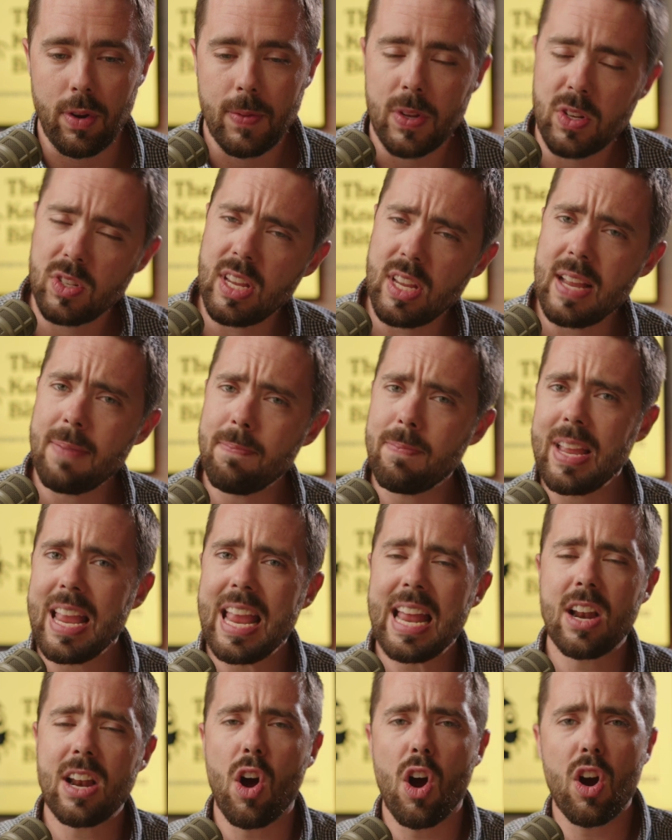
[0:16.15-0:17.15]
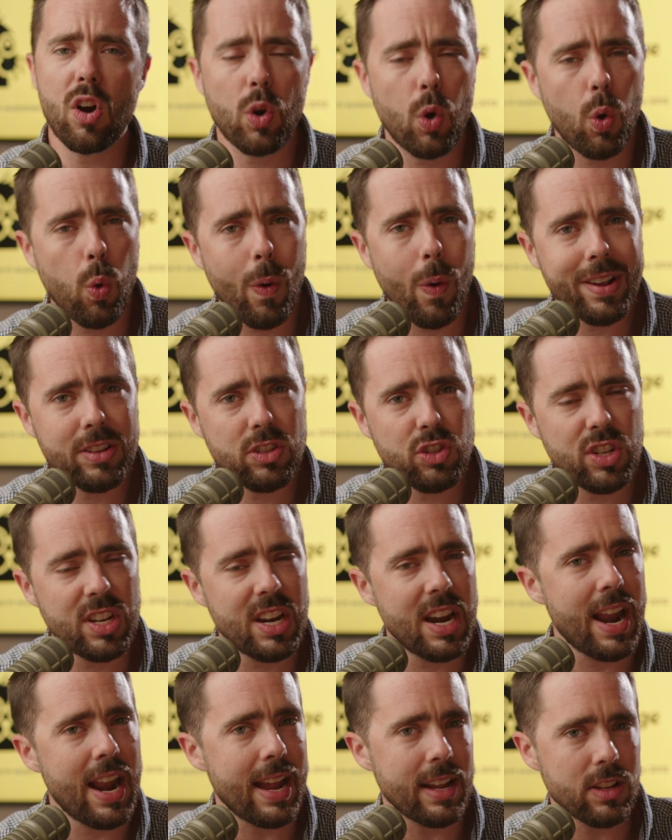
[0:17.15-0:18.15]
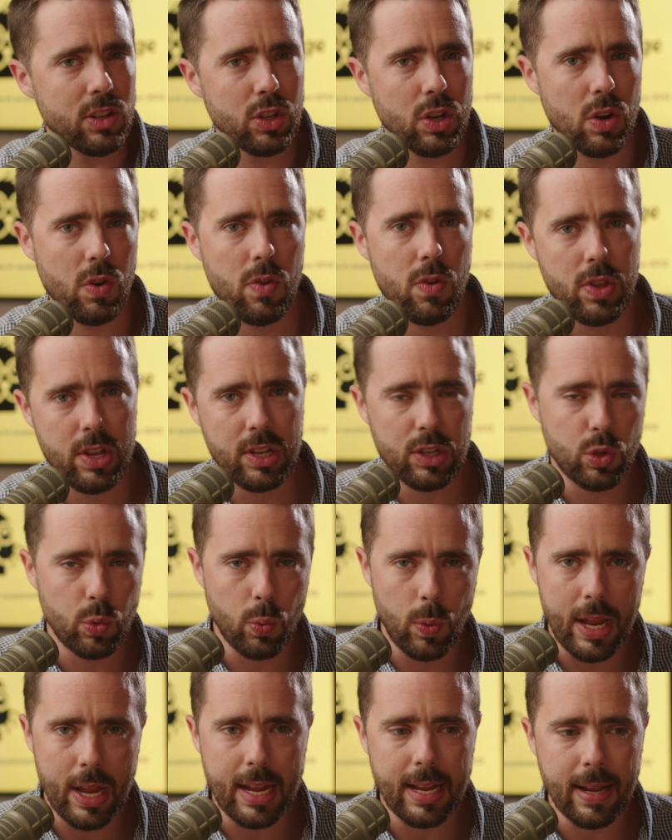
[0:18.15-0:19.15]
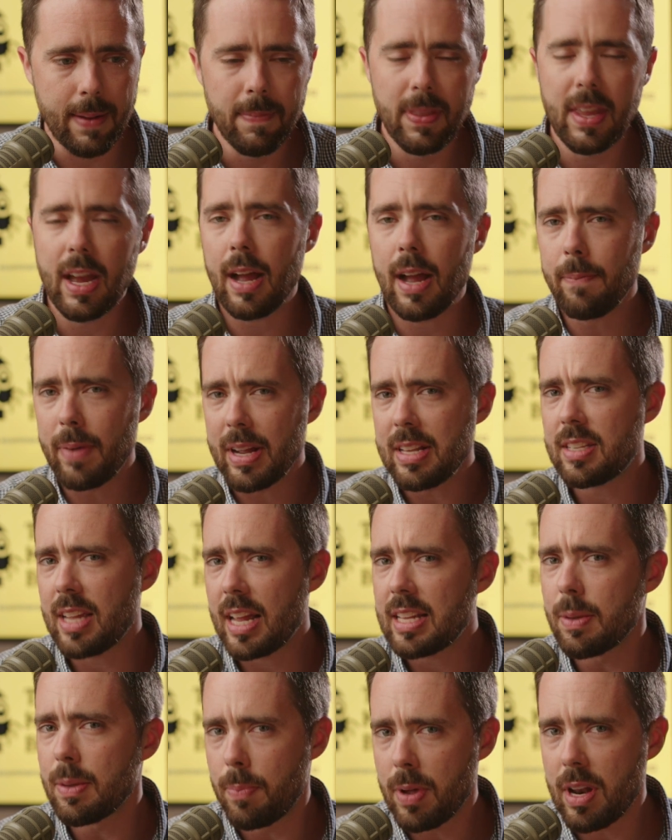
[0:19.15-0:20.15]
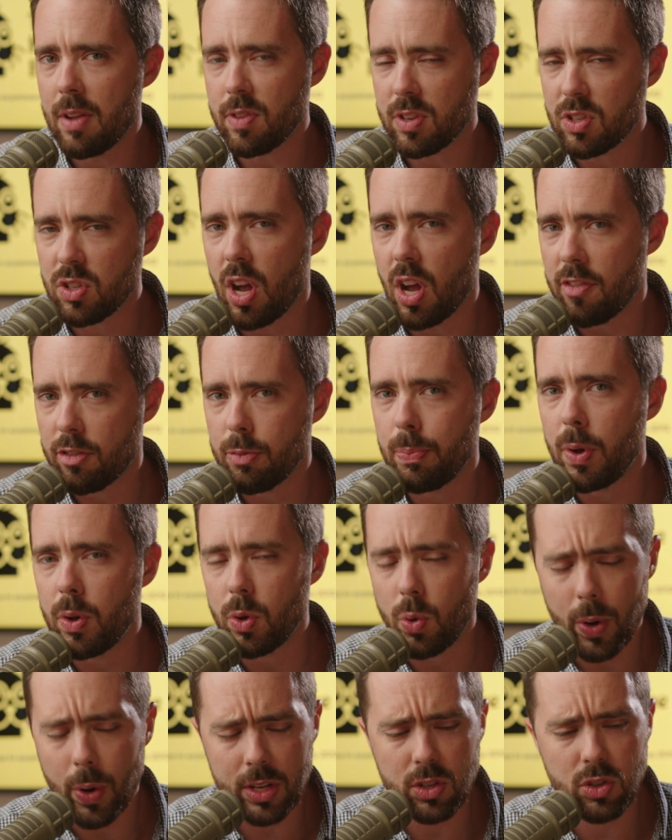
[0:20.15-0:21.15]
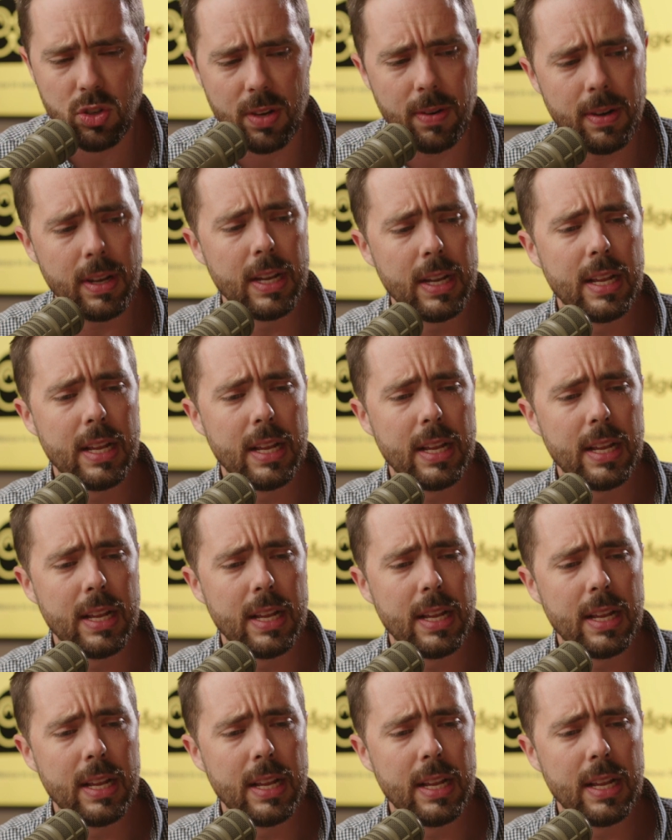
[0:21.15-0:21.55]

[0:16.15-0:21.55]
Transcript: You see, in our question and answer this week, I might say it's a bit of a softball question.